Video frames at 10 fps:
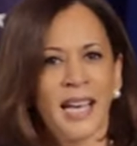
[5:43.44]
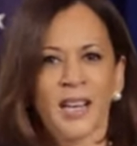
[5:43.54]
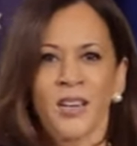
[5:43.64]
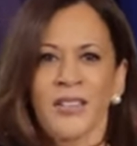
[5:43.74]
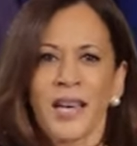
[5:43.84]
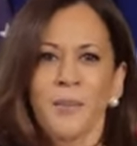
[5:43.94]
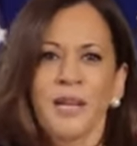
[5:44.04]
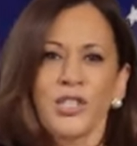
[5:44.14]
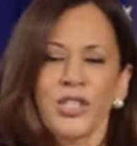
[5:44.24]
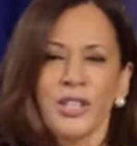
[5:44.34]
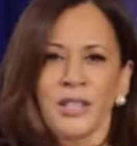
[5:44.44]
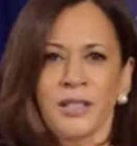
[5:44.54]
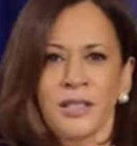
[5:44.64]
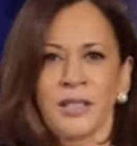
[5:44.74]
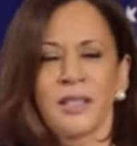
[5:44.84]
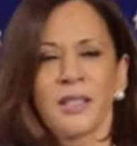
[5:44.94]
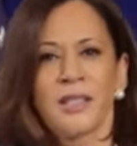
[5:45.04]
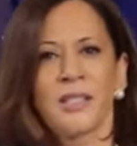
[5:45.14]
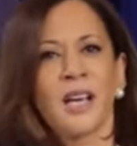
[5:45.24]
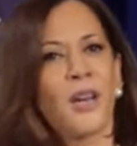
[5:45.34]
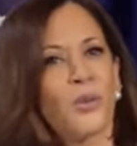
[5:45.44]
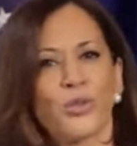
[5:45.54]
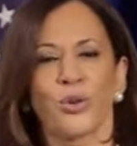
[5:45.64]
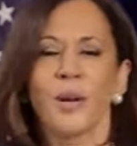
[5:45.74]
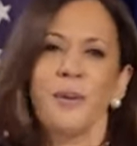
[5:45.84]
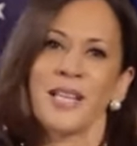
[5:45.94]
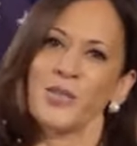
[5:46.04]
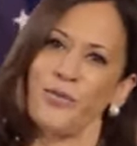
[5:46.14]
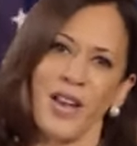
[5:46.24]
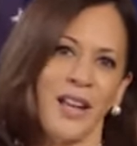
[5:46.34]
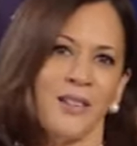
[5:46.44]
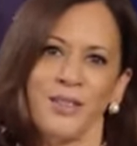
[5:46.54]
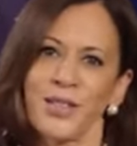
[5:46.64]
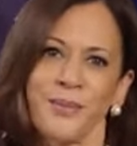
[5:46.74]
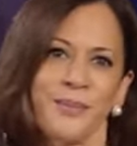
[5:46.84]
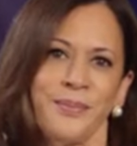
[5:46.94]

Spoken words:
And on that measure, Donald Trump has failed.